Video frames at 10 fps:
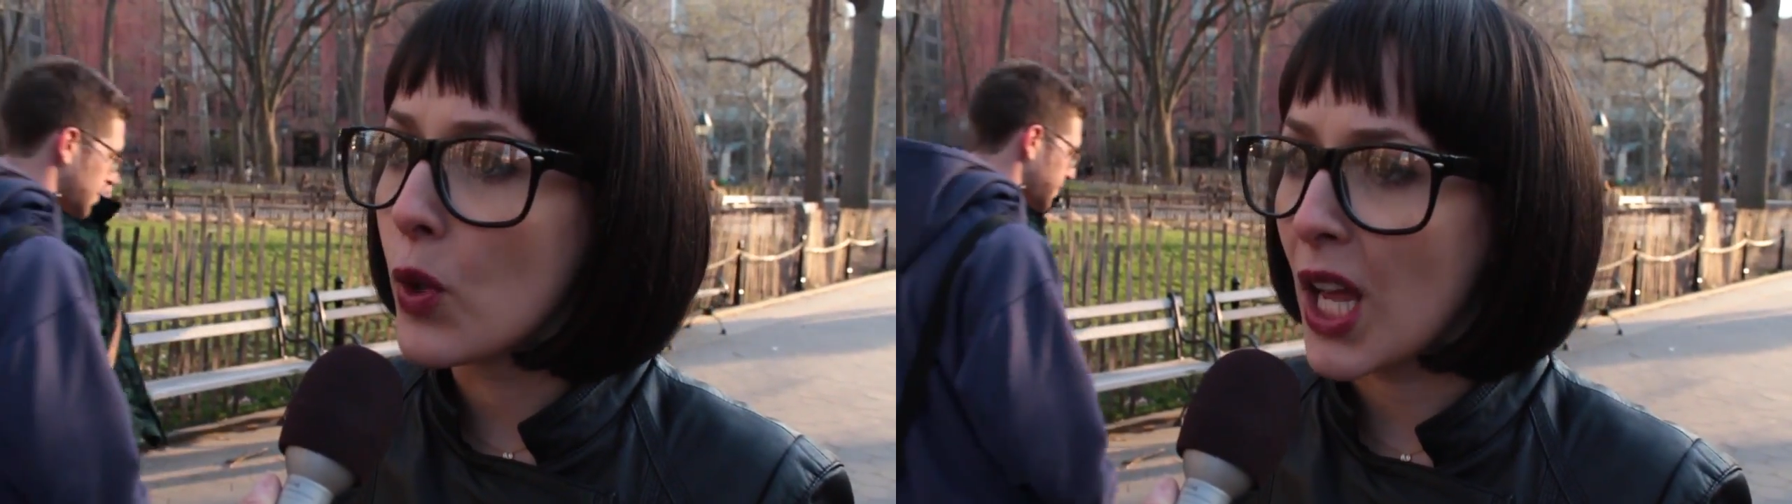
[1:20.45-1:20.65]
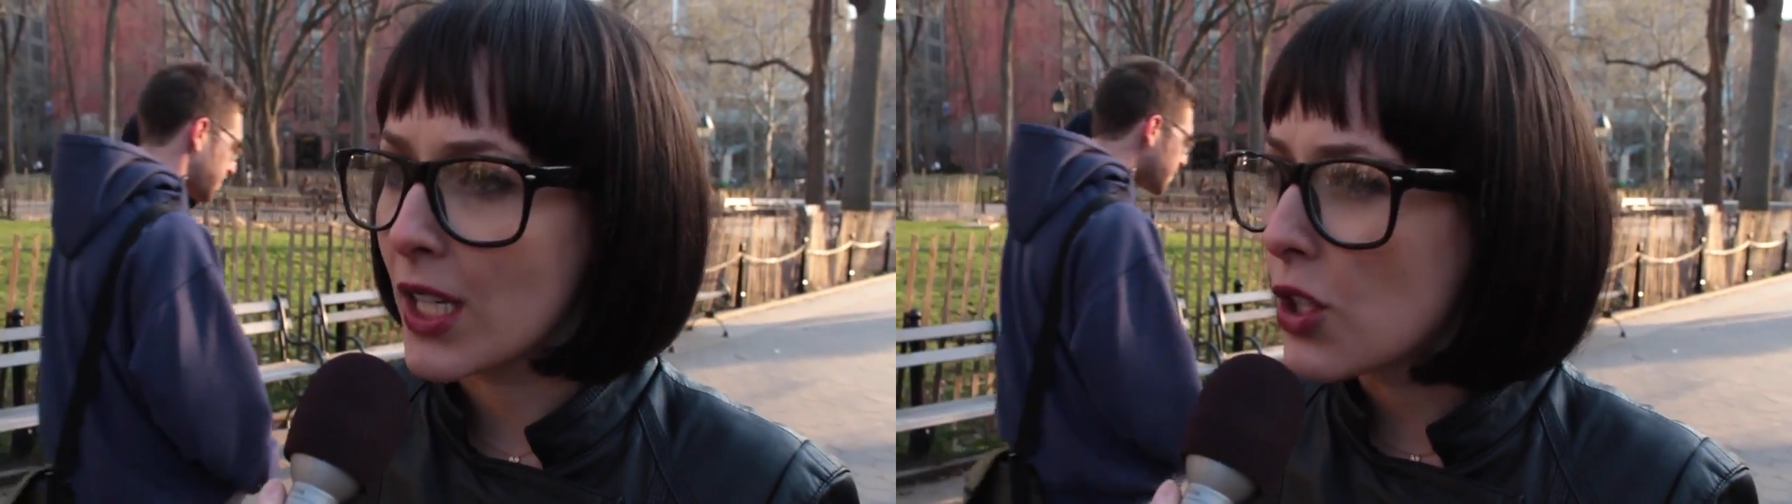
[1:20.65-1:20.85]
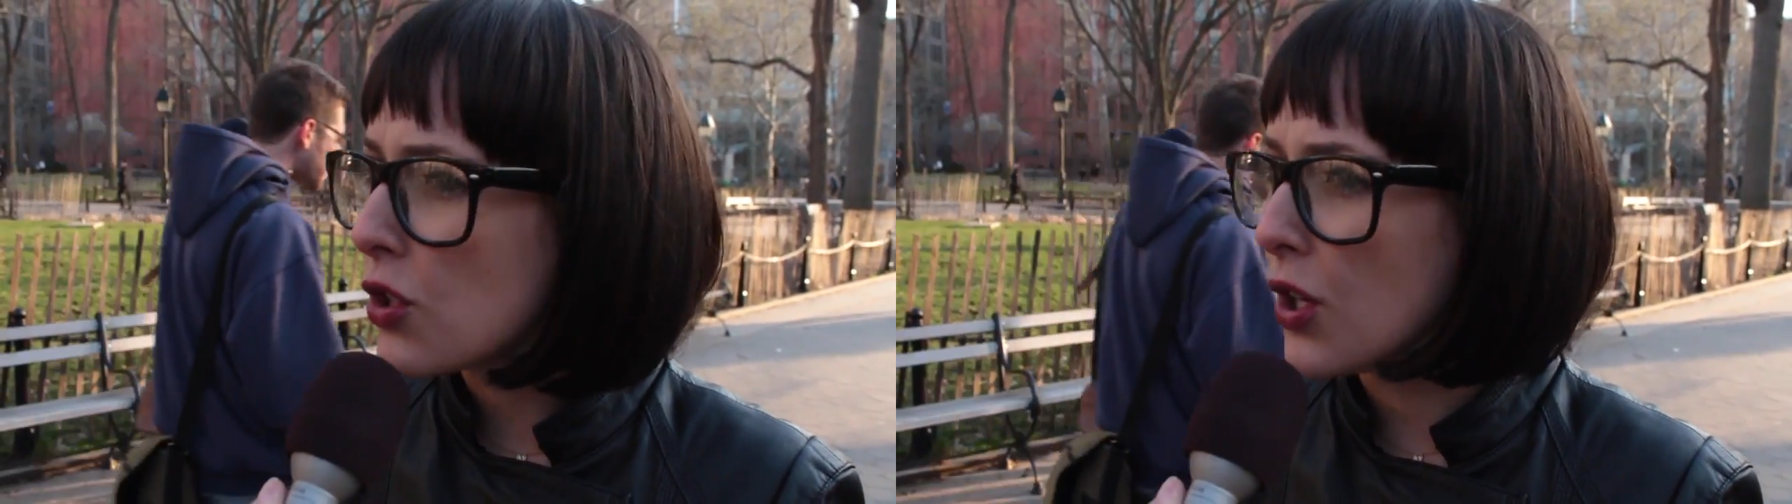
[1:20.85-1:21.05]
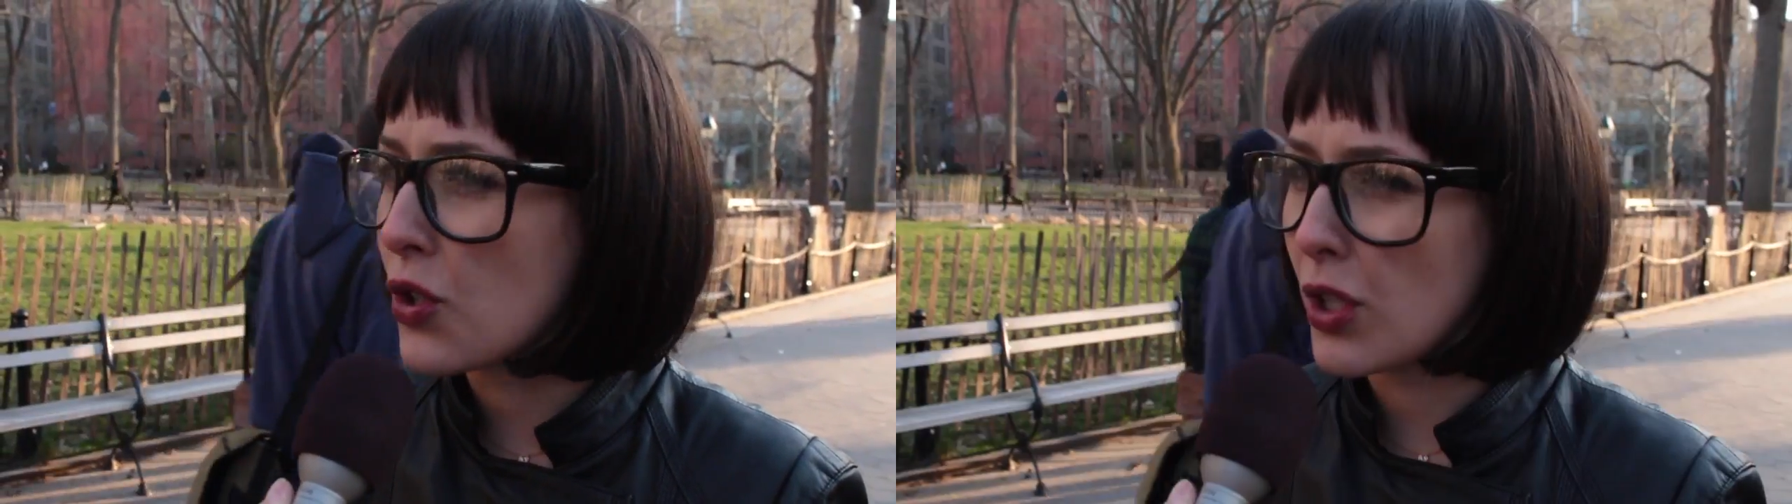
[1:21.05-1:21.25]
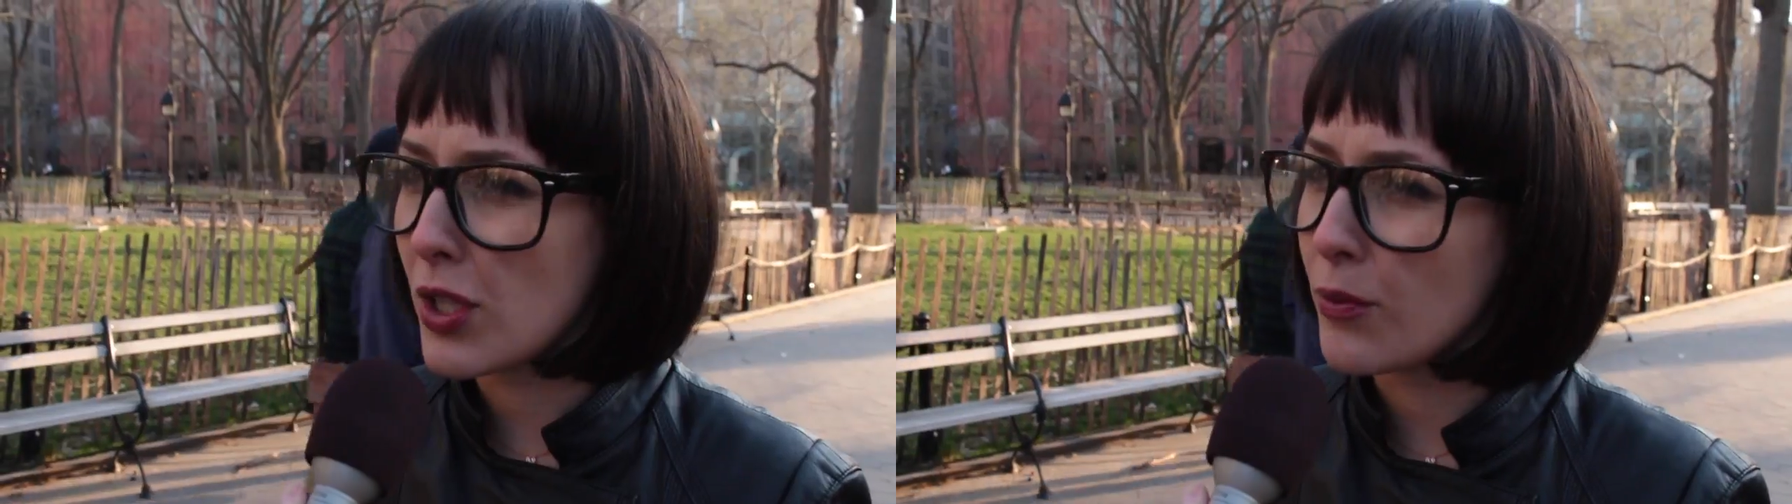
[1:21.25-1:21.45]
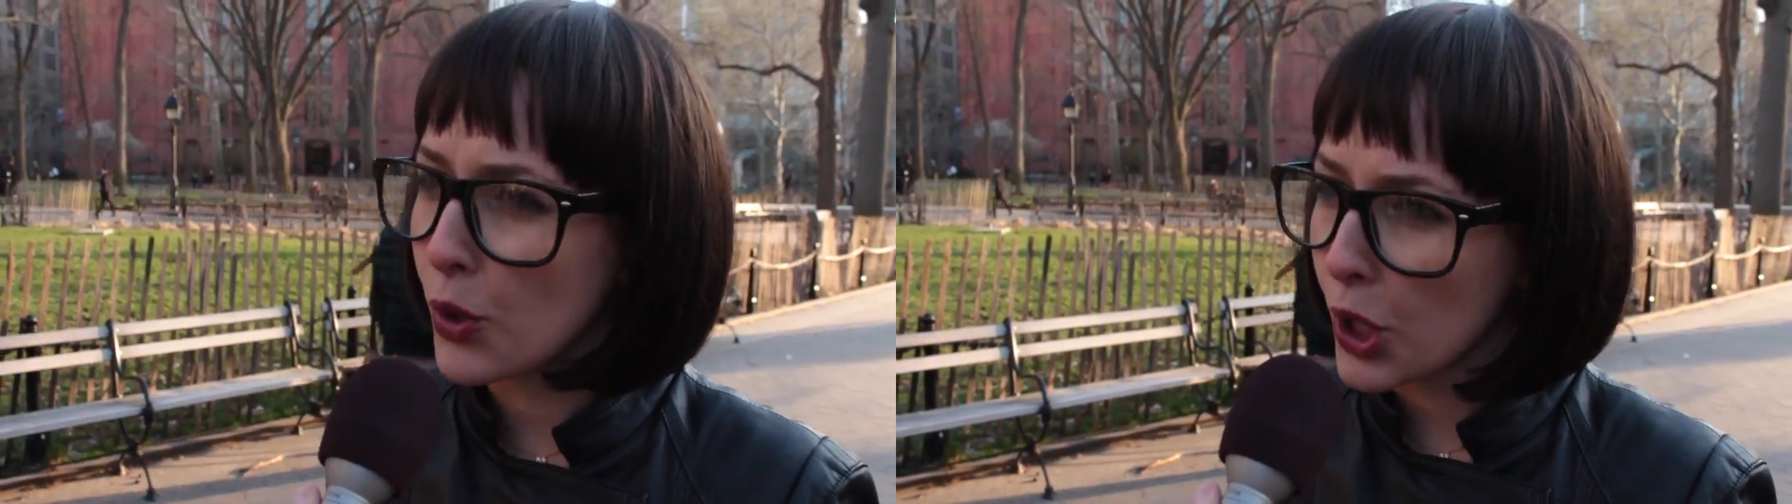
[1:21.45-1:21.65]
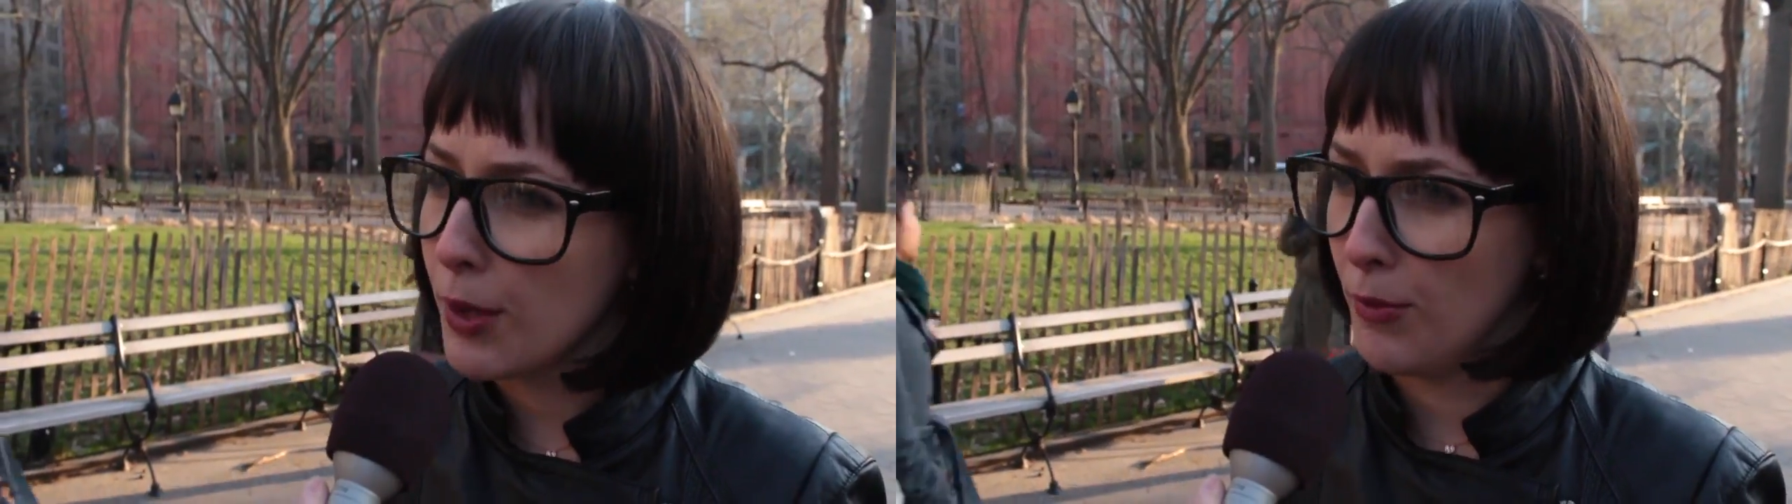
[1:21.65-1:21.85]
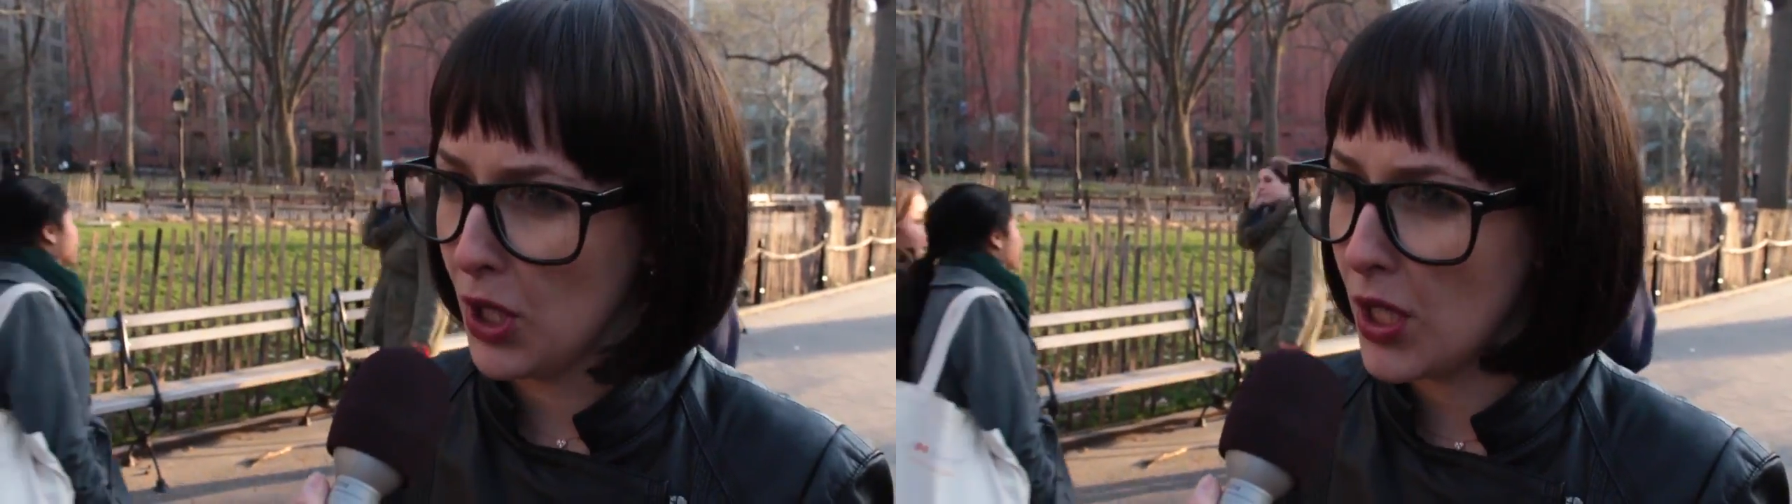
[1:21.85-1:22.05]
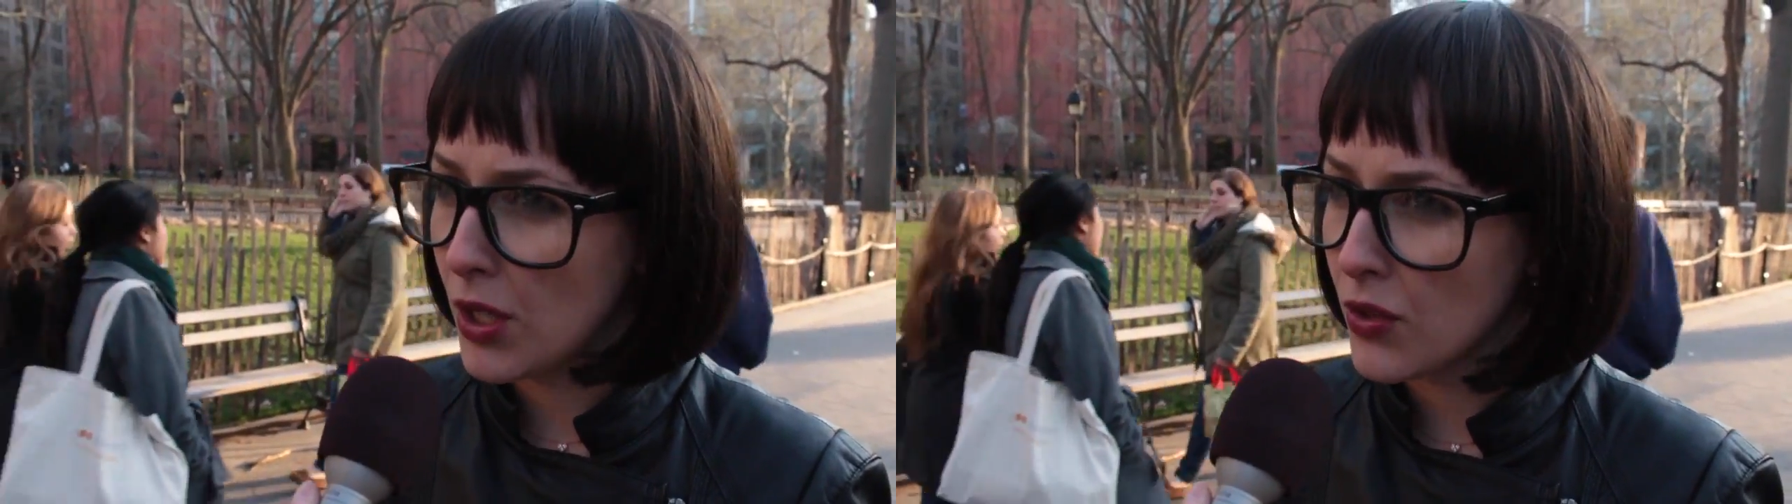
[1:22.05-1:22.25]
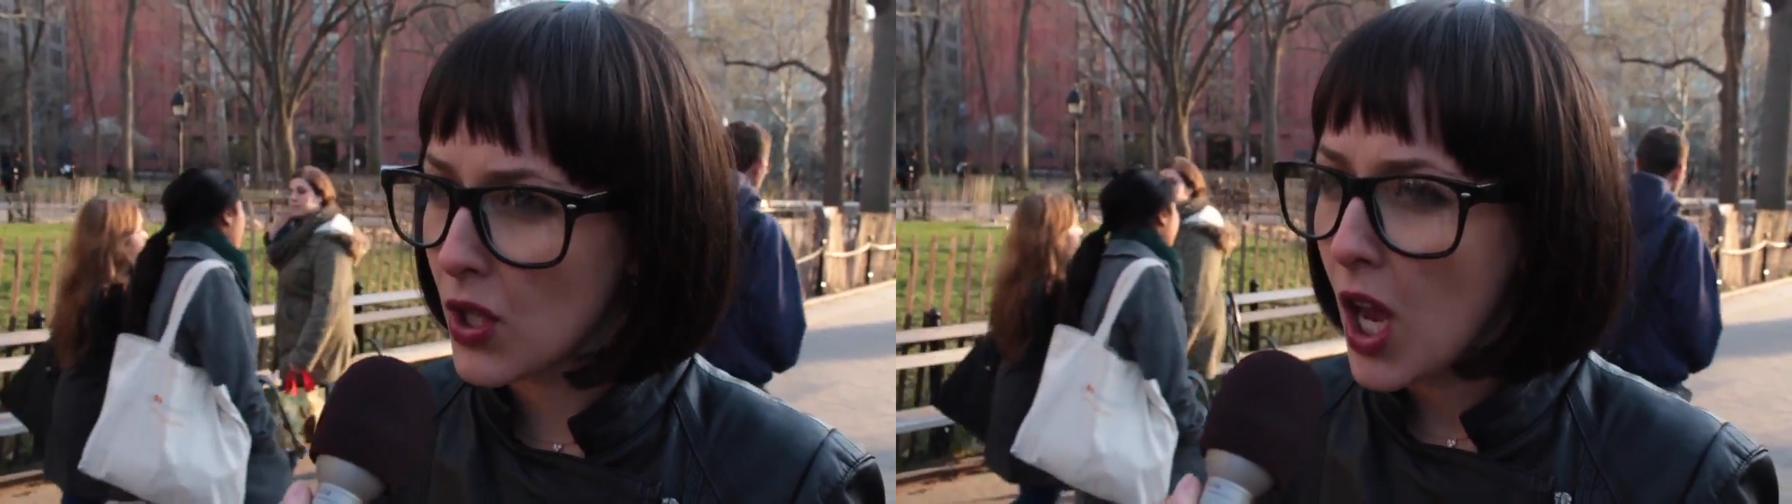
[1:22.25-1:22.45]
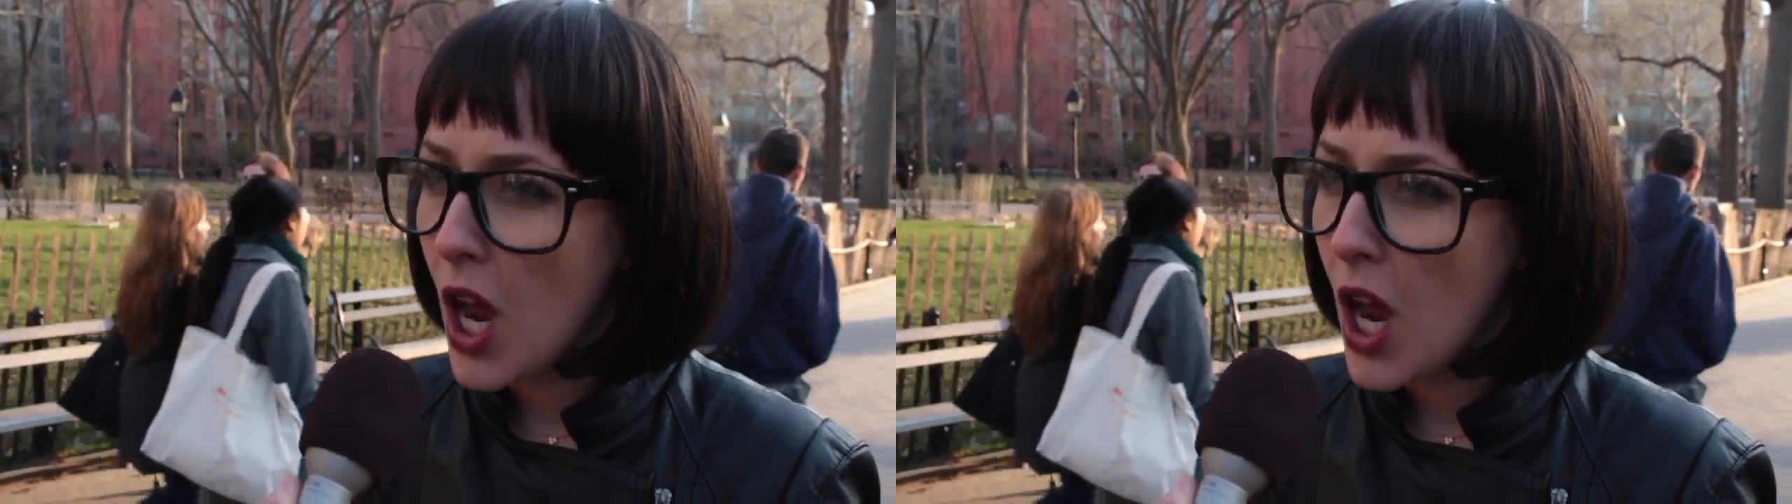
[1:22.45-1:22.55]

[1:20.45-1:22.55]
what existentialism really means.